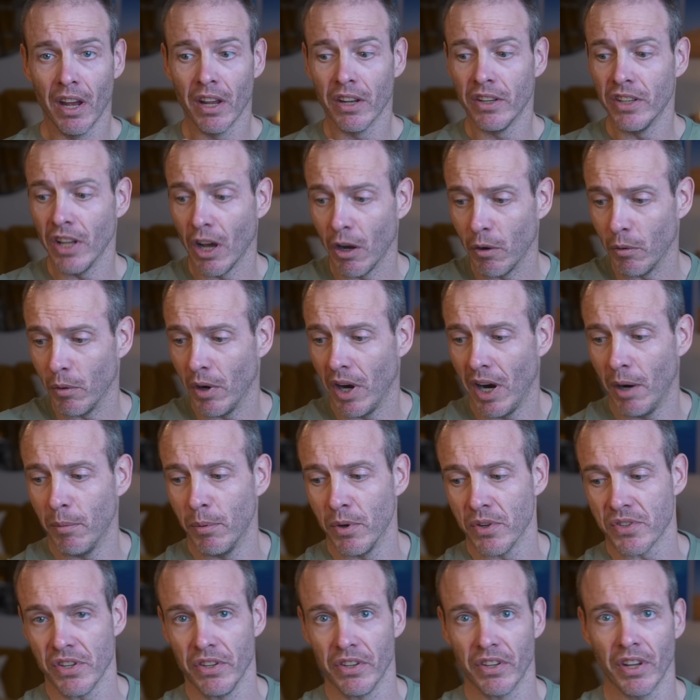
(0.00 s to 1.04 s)
No, I
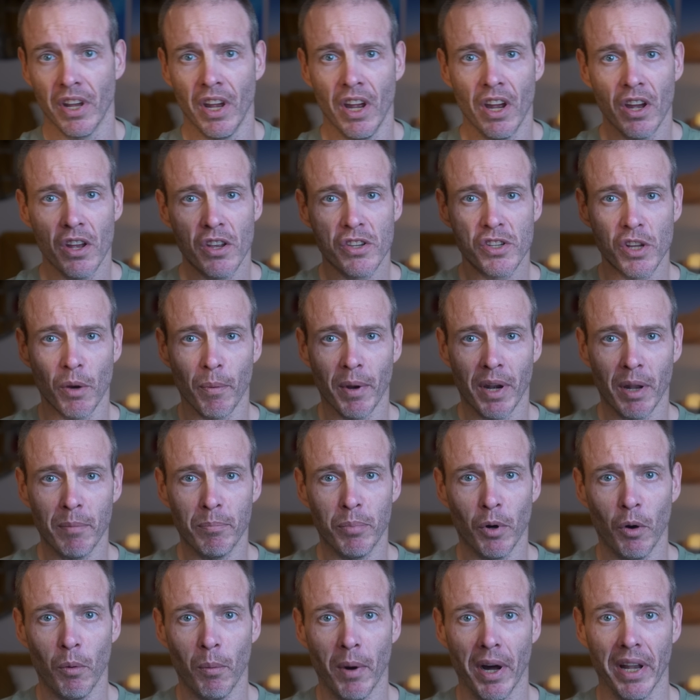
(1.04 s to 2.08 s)
wasn't. So I went and
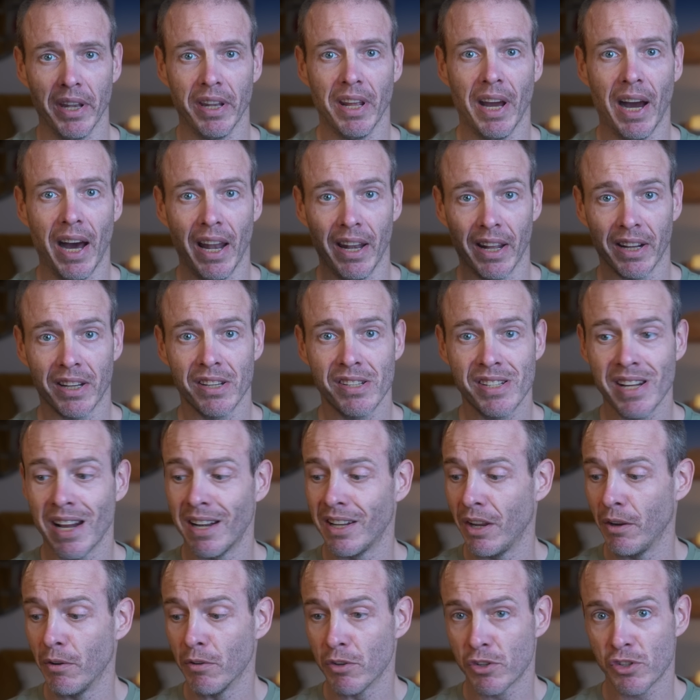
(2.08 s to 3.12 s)
bought one. And I can tell
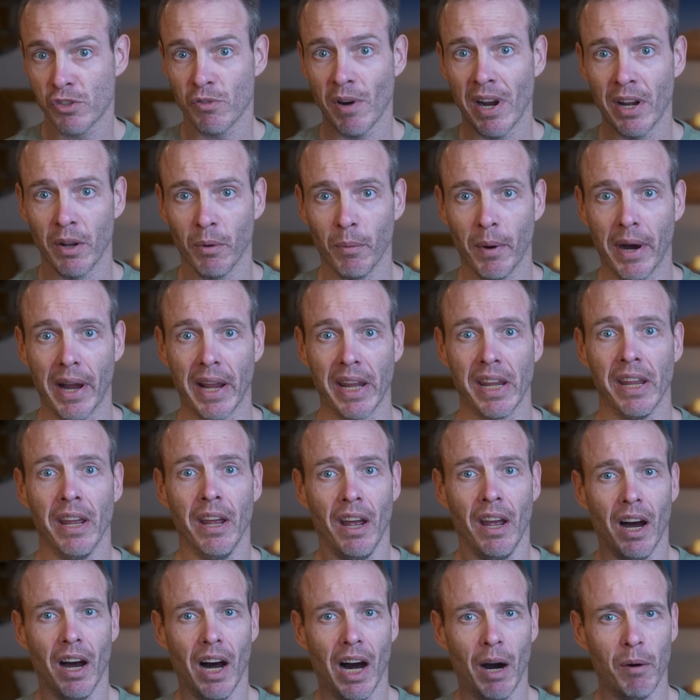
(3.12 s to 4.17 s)
you straight away,
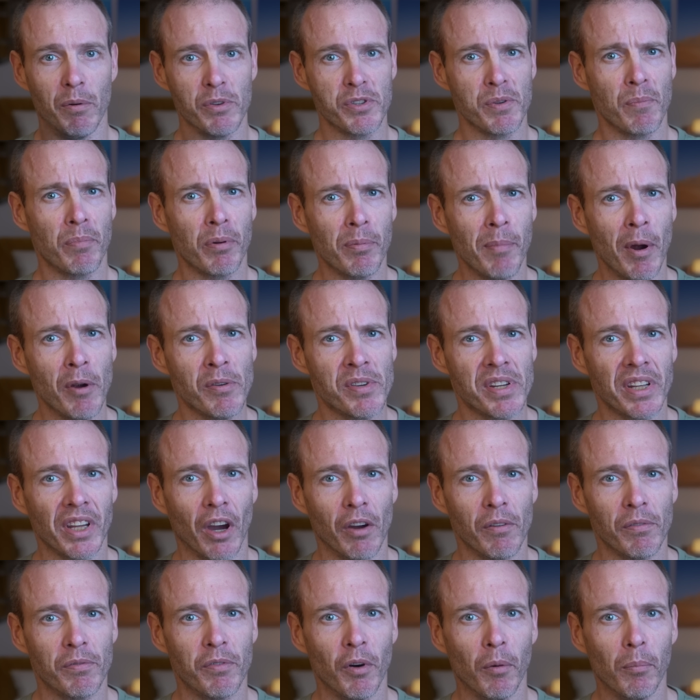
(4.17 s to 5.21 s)
I wasn't promoting
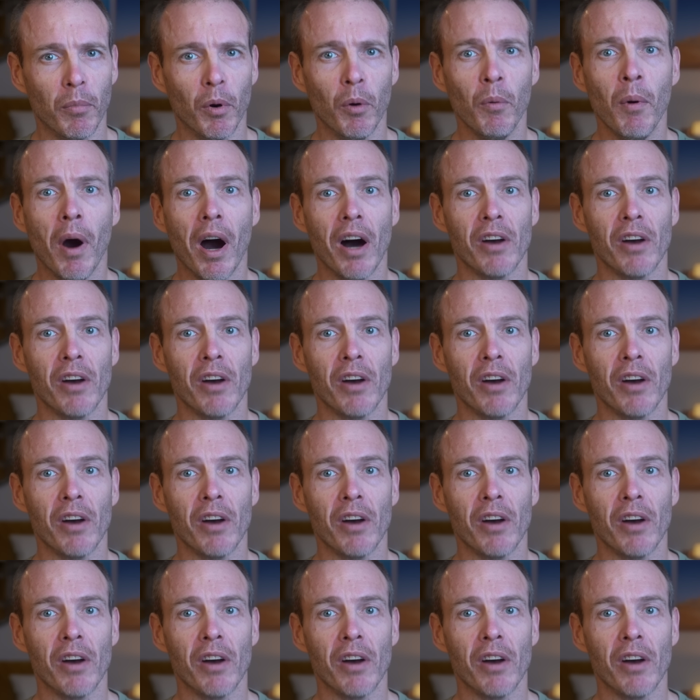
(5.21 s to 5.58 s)
goat football.